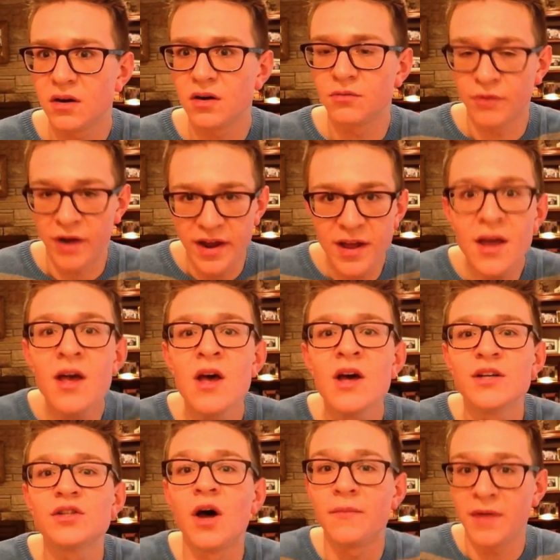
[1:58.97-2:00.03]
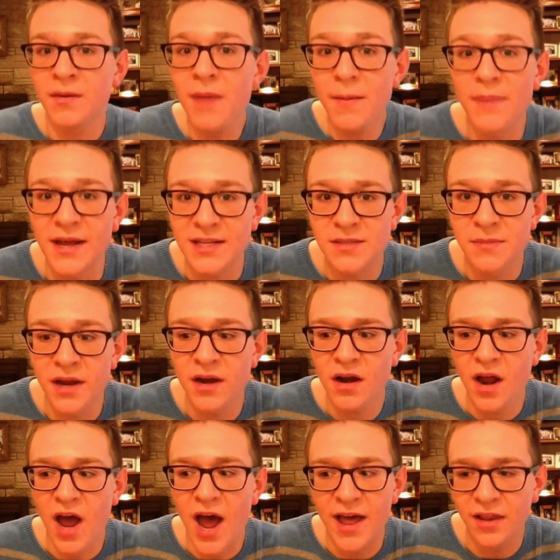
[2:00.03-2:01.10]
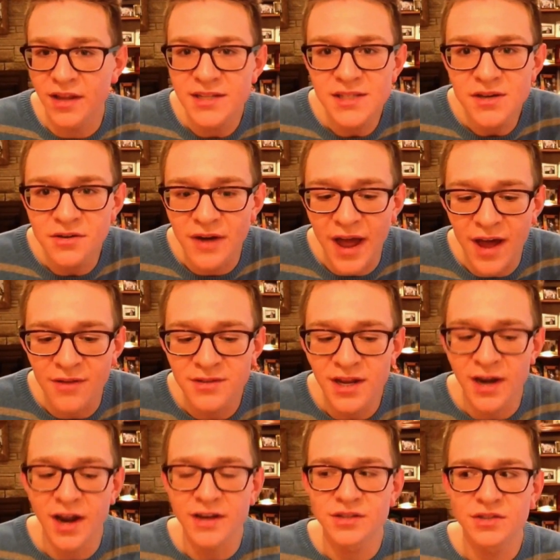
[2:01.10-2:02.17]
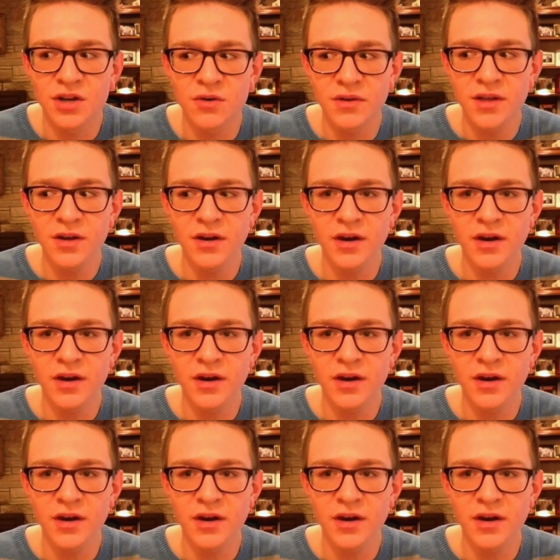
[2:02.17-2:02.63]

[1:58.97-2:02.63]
right? So I'm in my basement, I listen around, and I don't hear